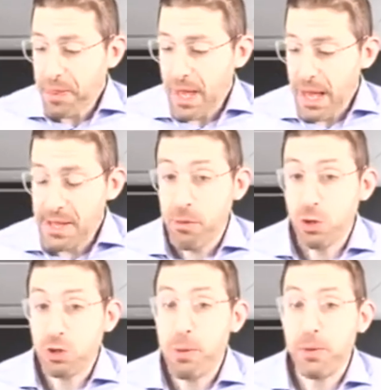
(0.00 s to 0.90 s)
He said
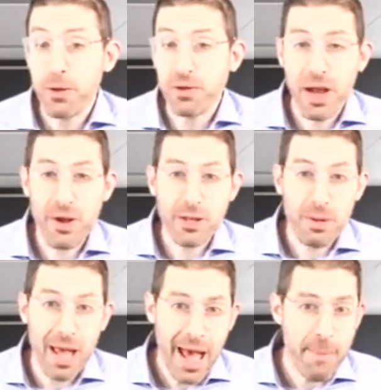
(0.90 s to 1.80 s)
most people are scared to
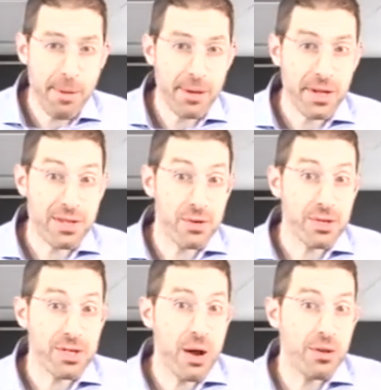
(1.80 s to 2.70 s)
be happy because they're
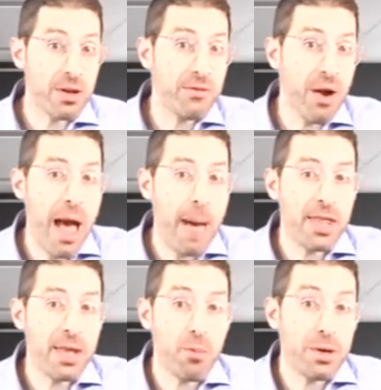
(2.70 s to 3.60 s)
scared that if they're happy,
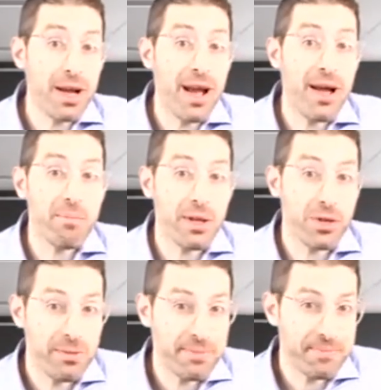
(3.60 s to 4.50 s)
they won't be
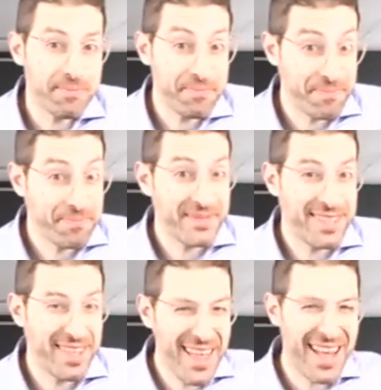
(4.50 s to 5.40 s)
accomplished.
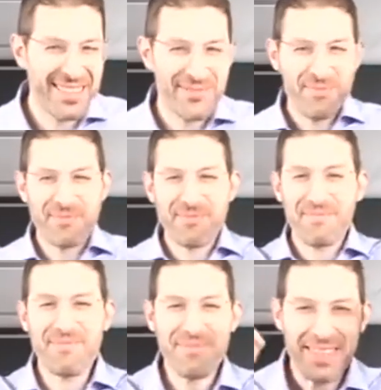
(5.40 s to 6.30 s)
Hear that?
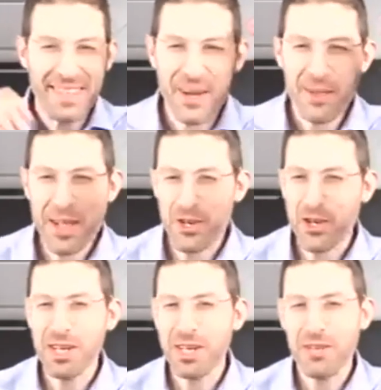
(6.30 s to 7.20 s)
You hear that
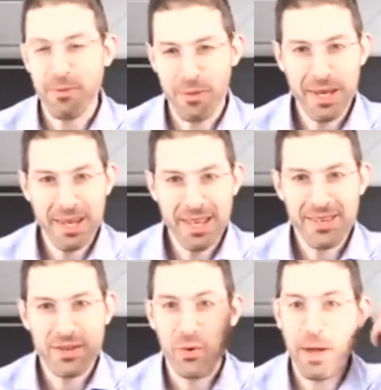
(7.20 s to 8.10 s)
genius from
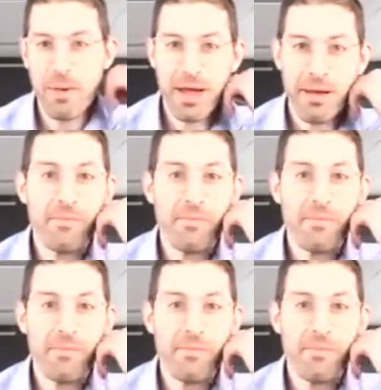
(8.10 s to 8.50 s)
such a great man?